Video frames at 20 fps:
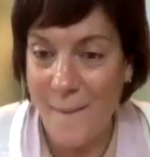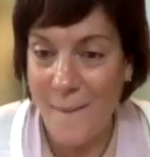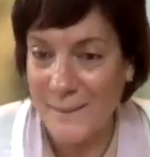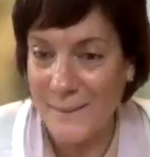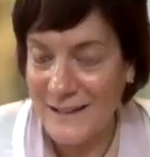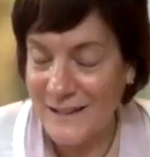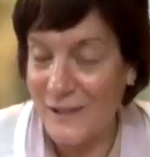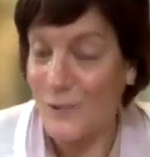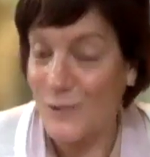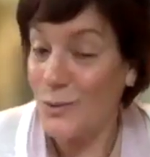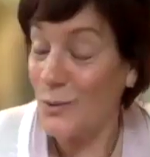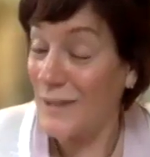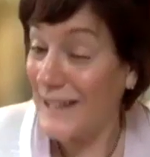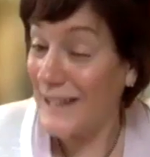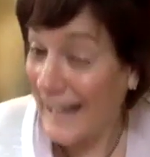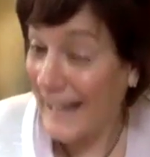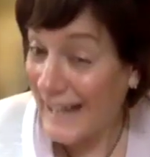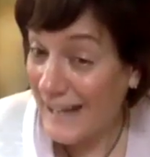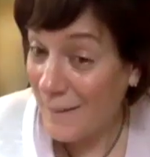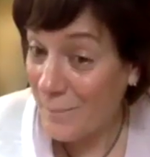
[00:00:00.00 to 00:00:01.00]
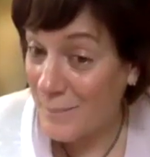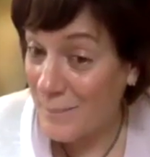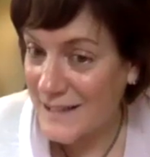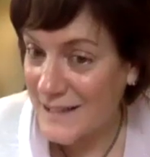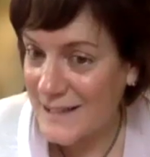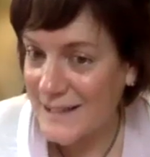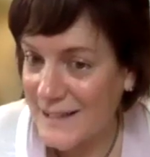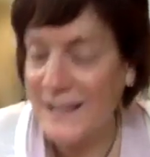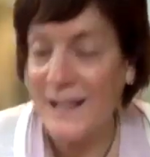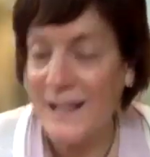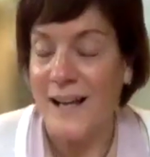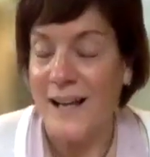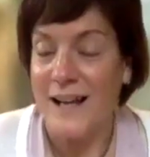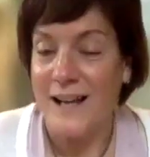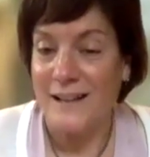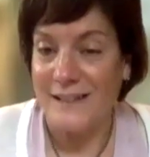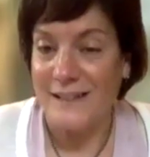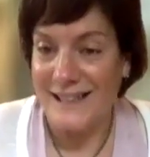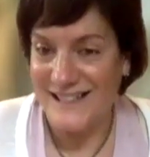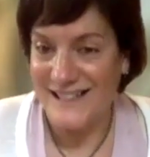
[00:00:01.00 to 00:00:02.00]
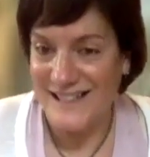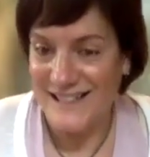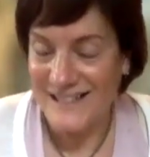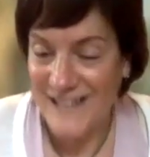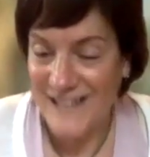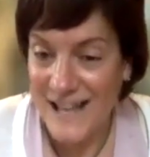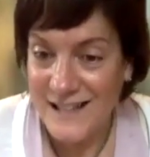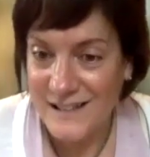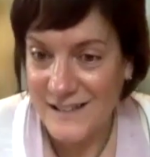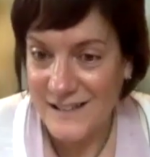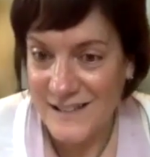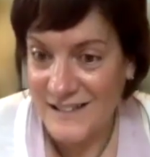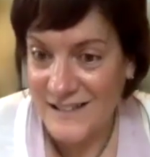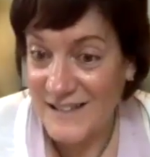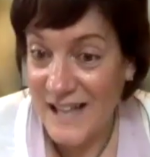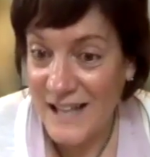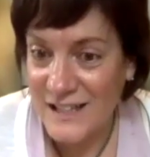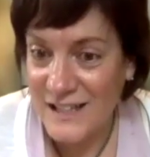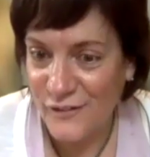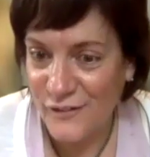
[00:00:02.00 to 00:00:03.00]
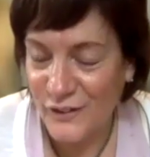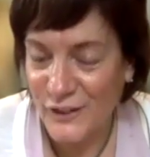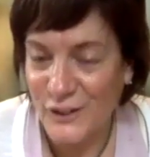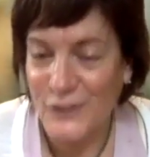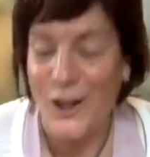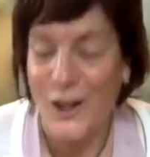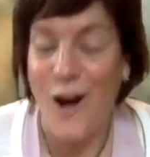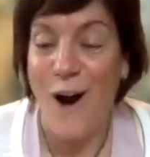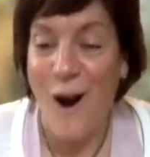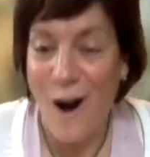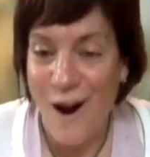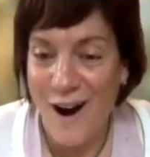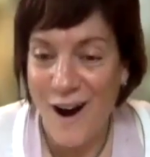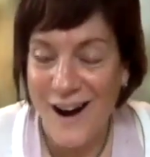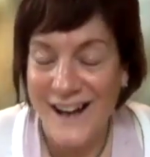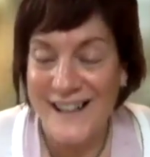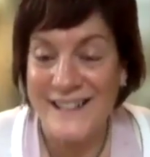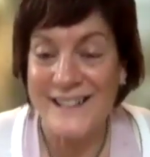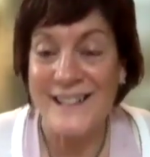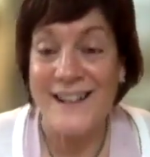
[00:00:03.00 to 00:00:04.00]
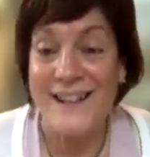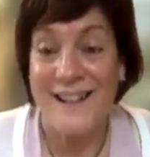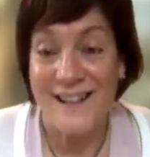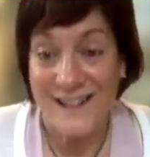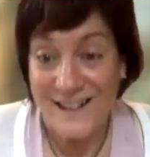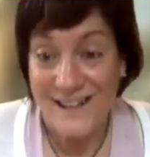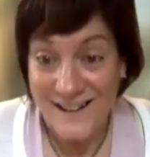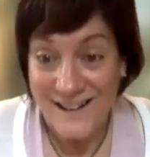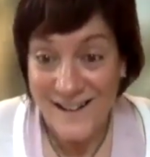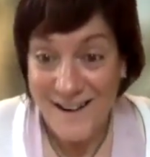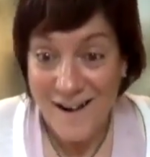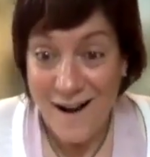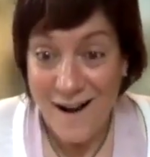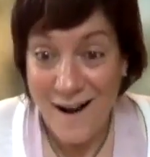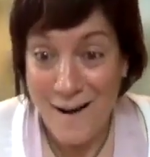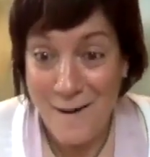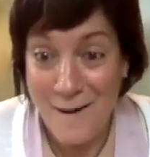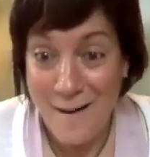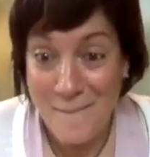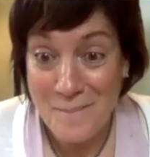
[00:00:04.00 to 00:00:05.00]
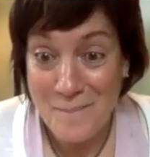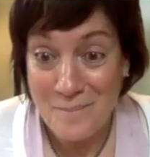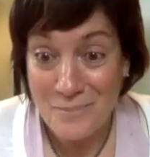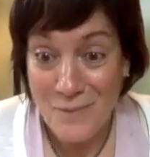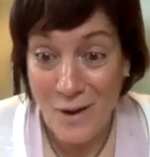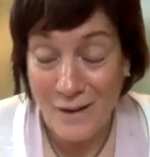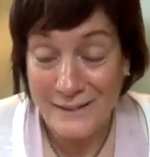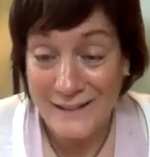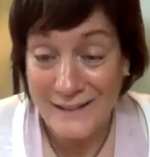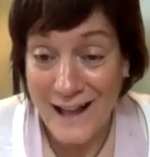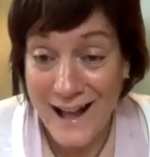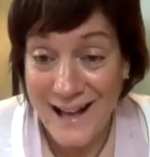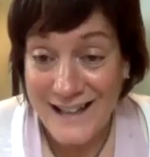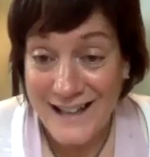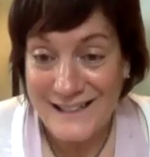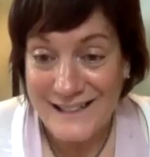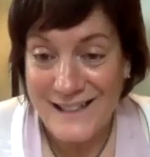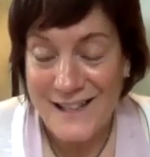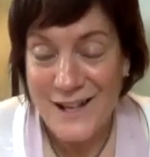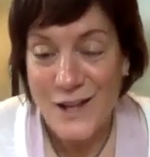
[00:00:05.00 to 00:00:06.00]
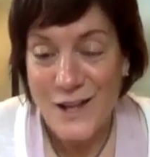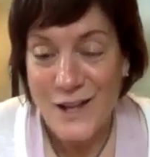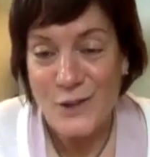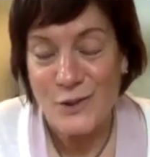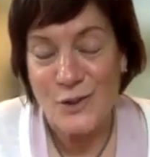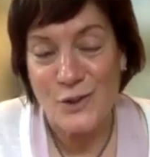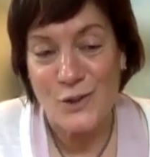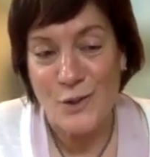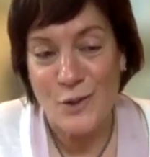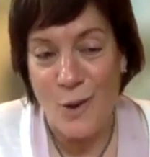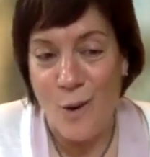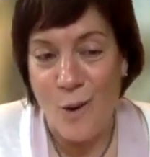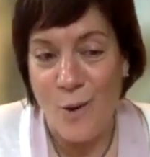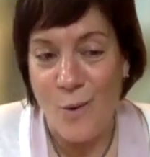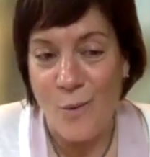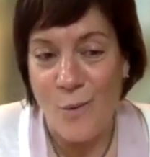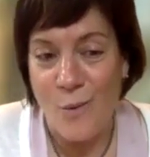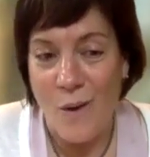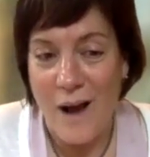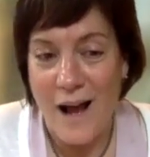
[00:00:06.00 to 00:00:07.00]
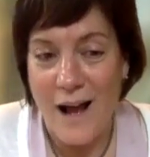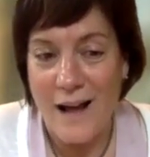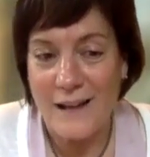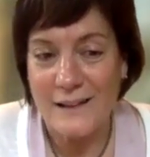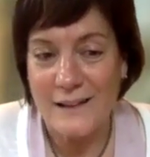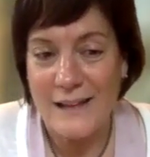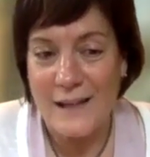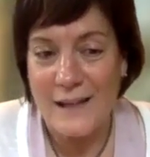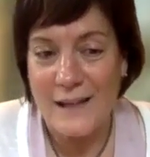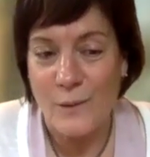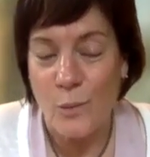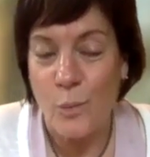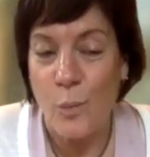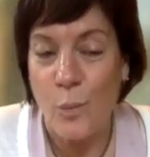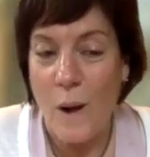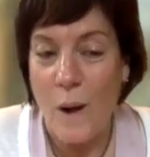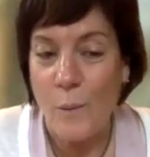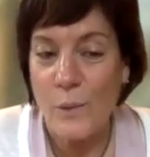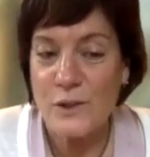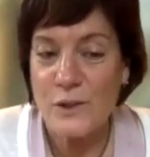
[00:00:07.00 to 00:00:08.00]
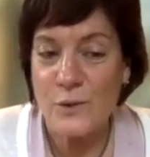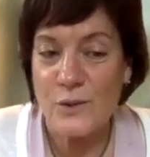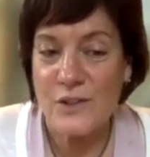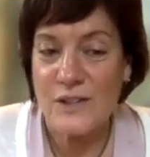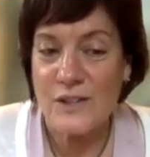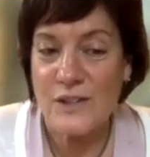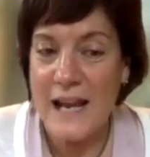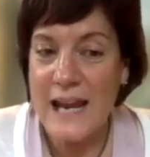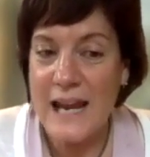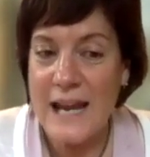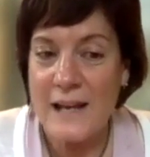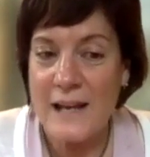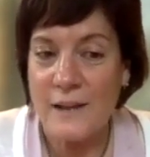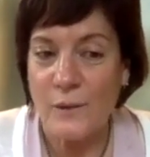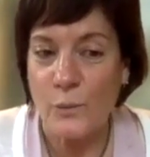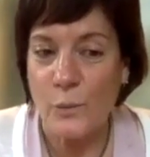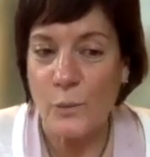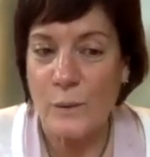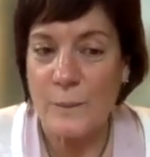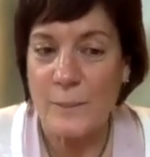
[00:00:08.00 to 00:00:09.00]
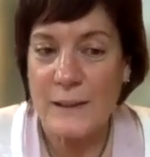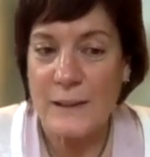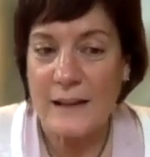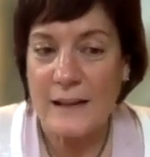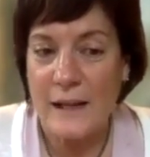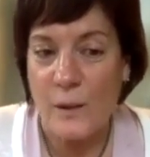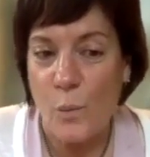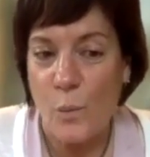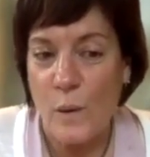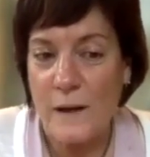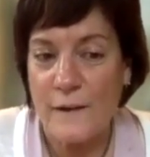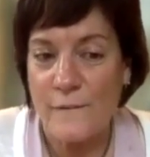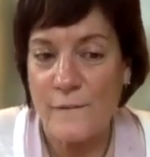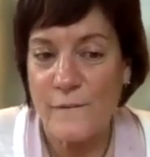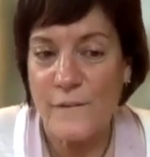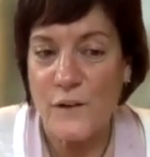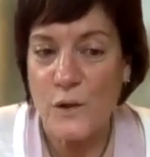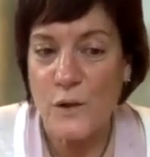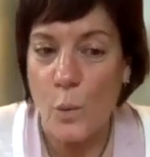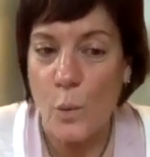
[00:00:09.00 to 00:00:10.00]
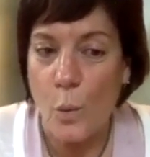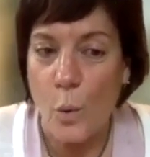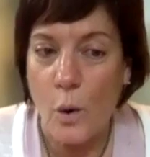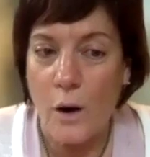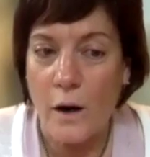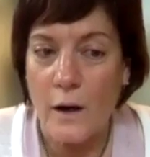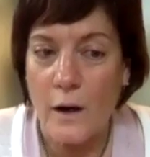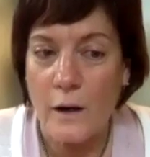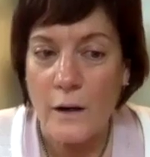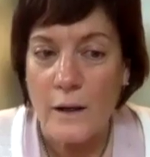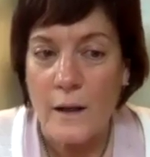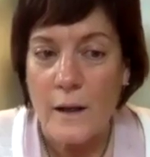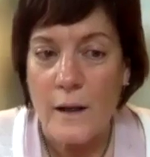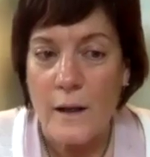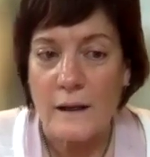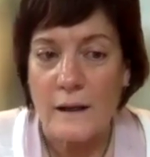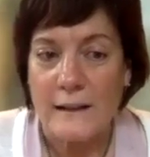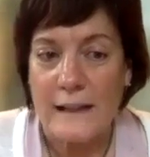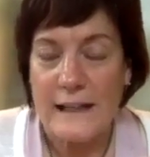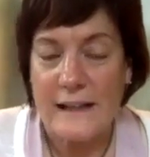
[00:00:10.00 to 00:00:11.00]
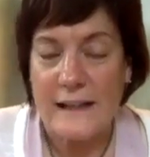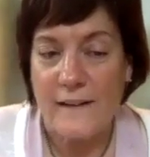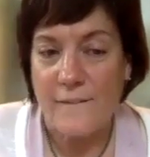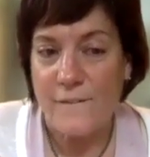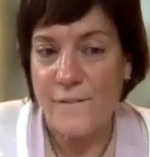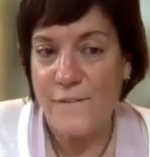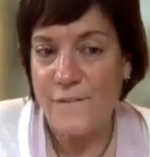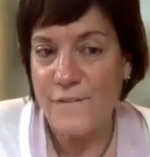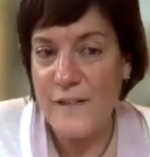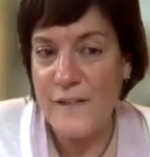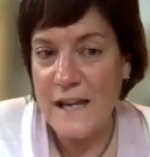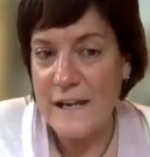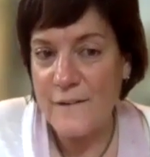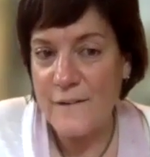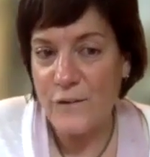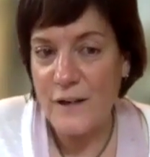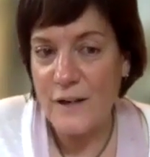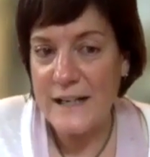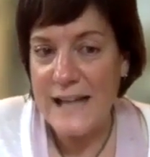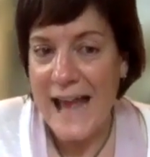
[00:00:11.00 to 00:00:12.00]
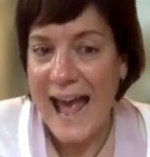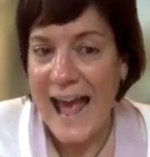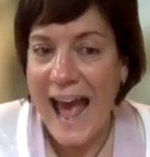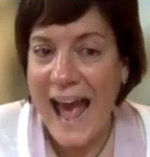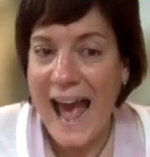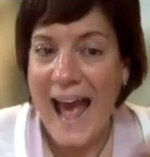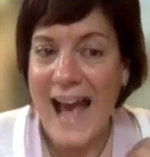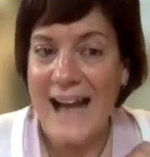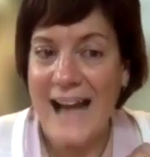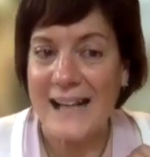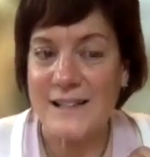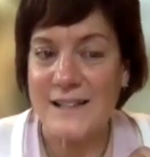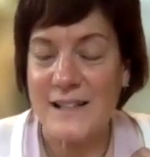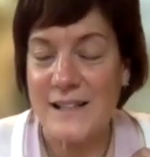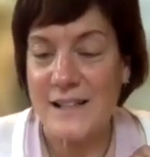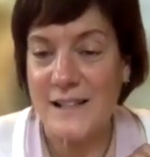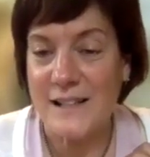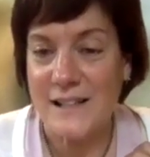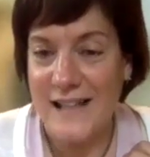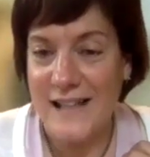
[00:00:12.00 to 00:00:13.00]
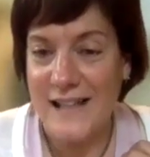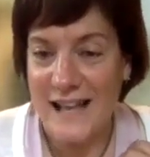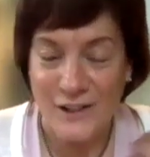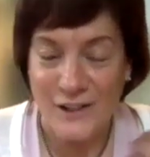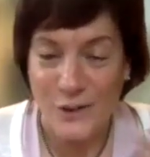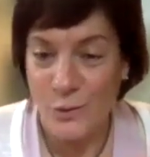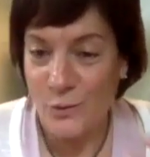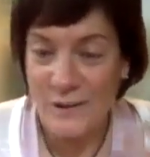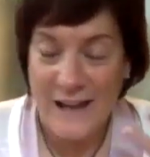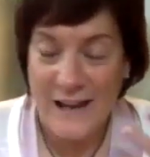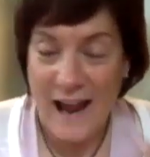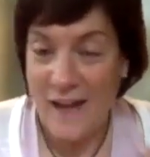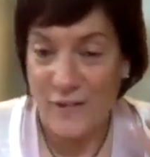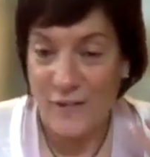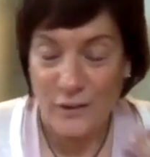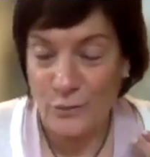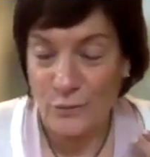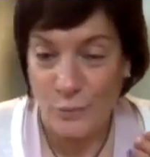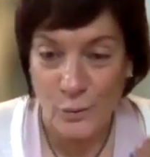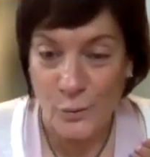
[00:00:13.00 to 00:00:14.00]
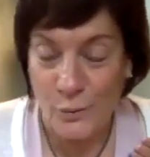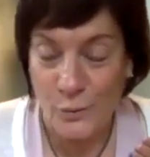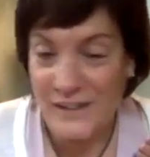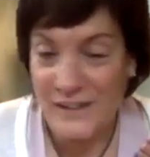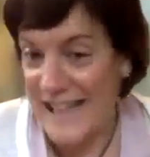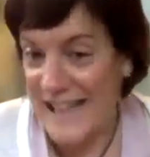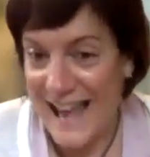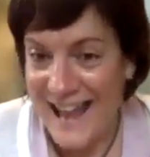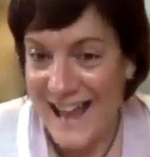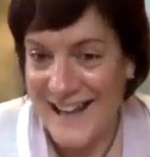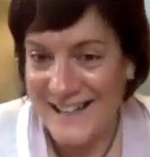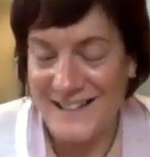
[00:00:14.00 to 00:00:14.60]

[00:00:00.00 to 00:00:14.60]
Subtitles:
mean that you can't be like successful on online. So like, what would you say would be like one of your like favorite hacks that you get through the day?